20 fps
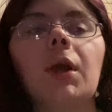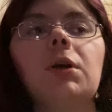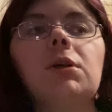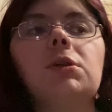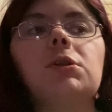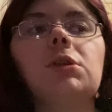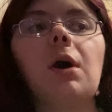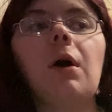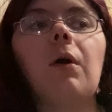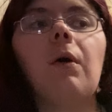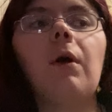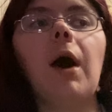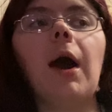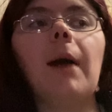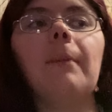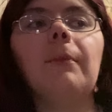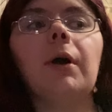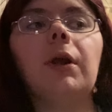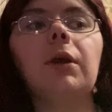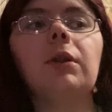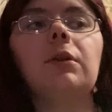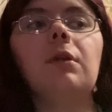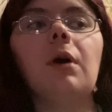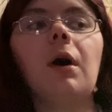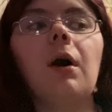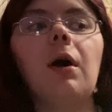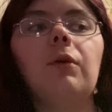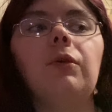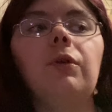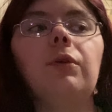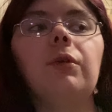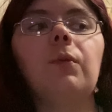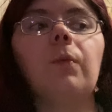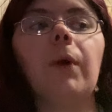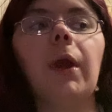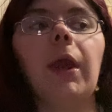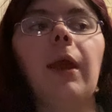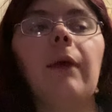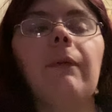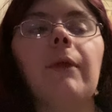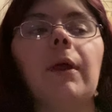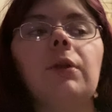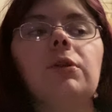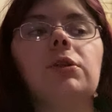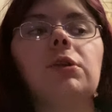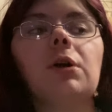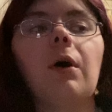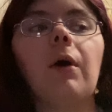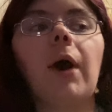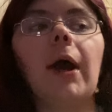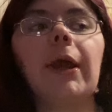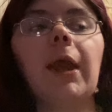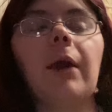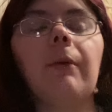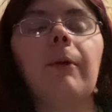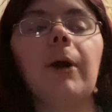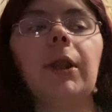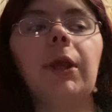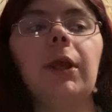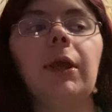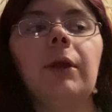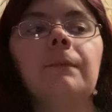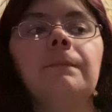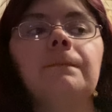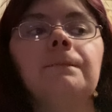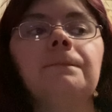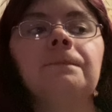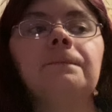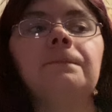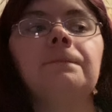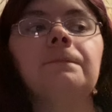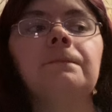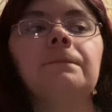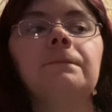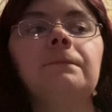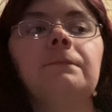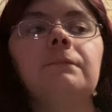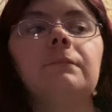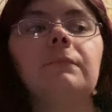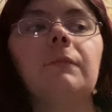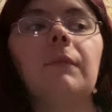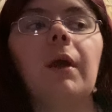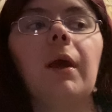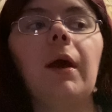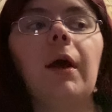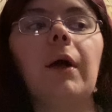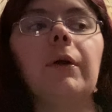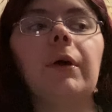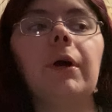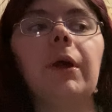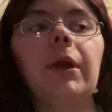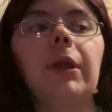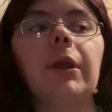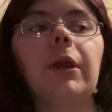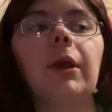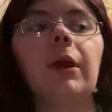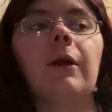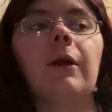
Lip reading: So, I'm like, no, you can wait. And then, so, I get ready at, like,